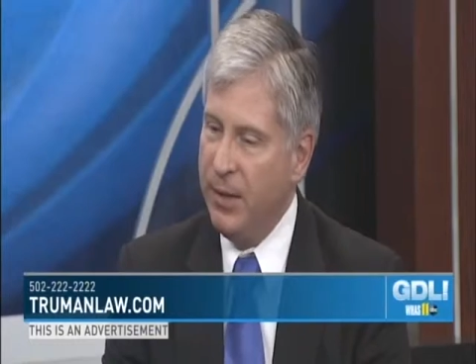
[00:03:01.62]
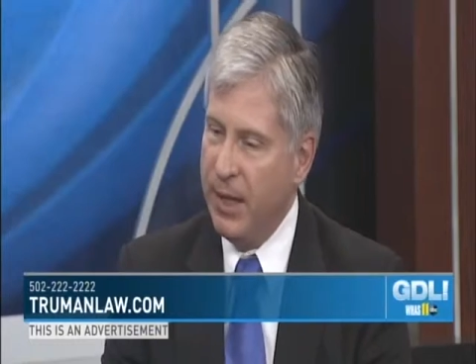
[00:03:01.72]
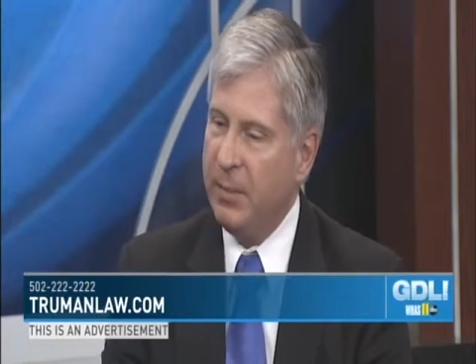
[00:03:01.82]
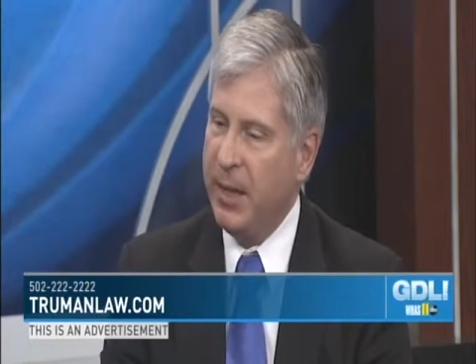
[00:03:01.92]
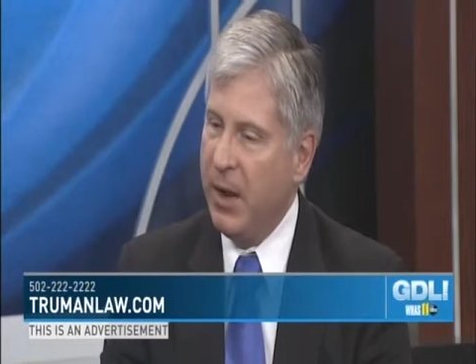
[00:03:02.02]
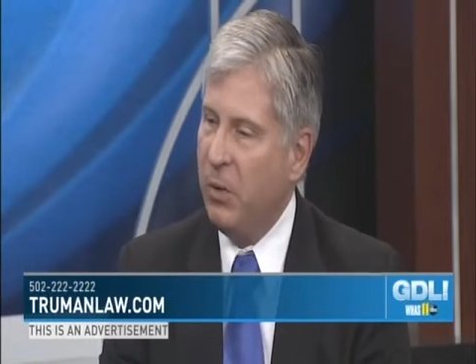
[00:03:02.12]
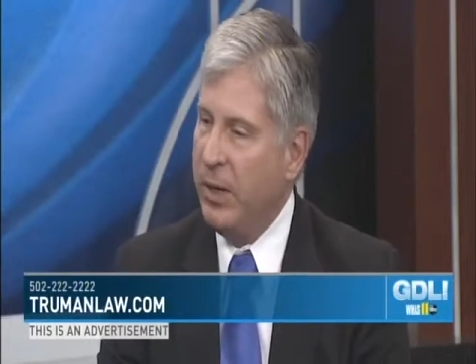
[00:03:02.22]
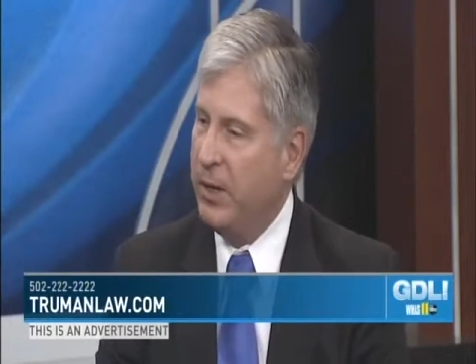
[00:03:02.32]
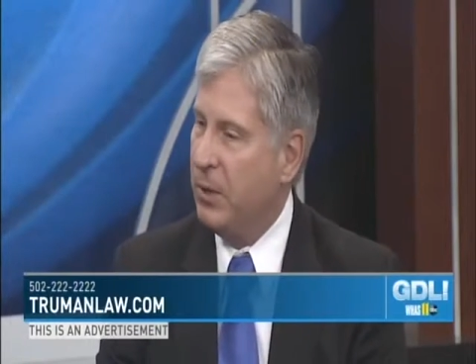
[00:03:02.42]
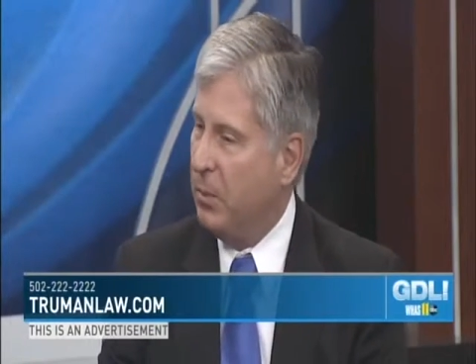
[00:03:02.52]
them that
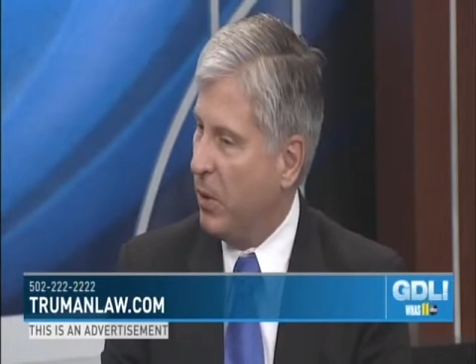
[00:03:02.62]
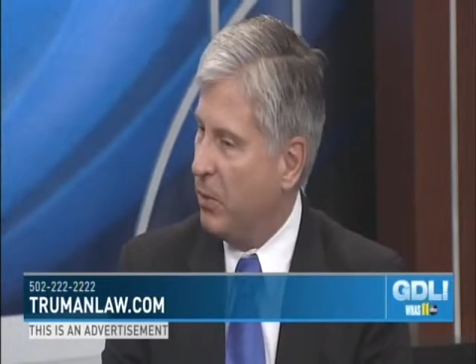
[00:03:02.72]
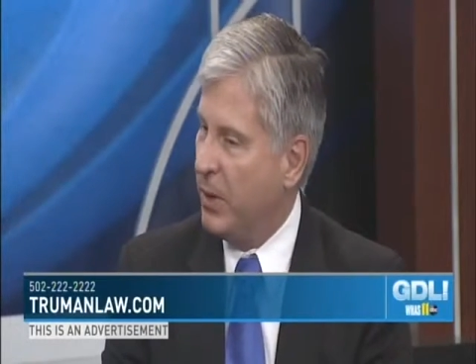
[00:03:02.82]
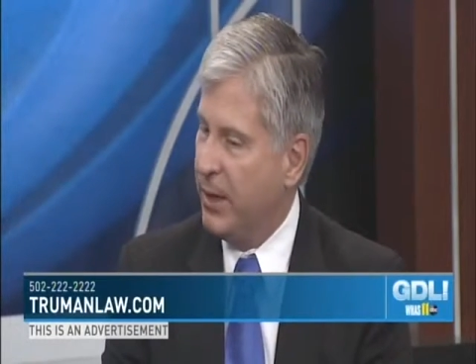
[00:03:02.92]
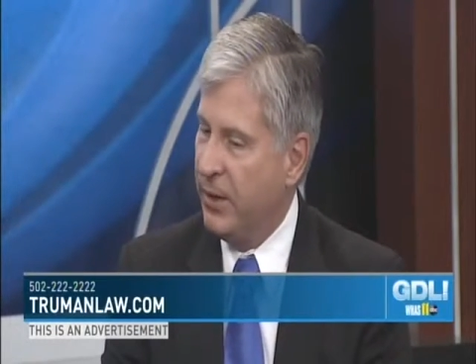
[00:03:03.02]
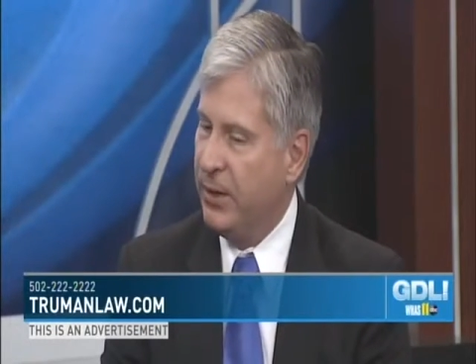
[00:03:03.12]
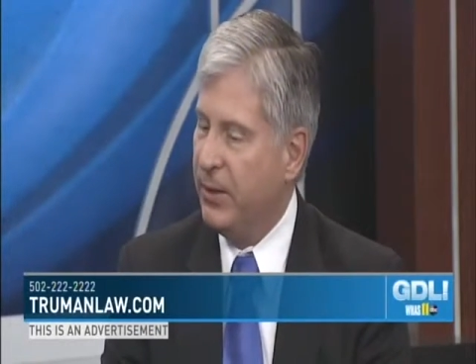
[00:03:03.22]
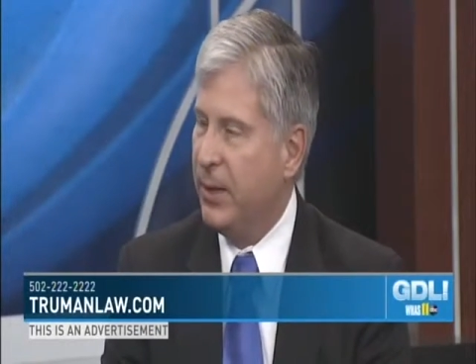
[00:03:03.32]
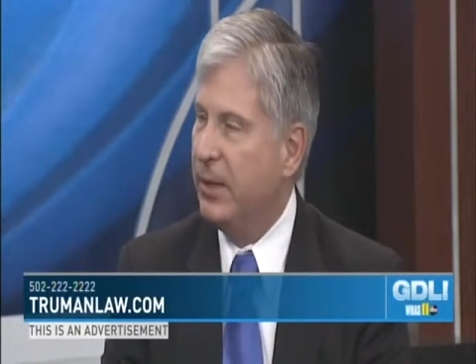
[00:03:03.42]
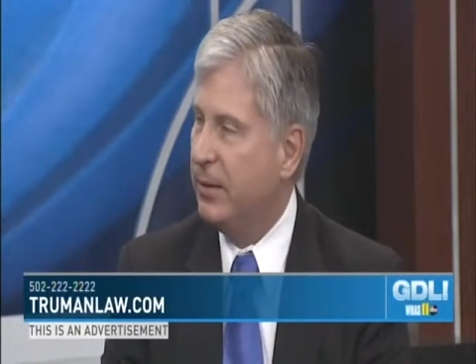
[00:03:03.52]
we support what they're doing.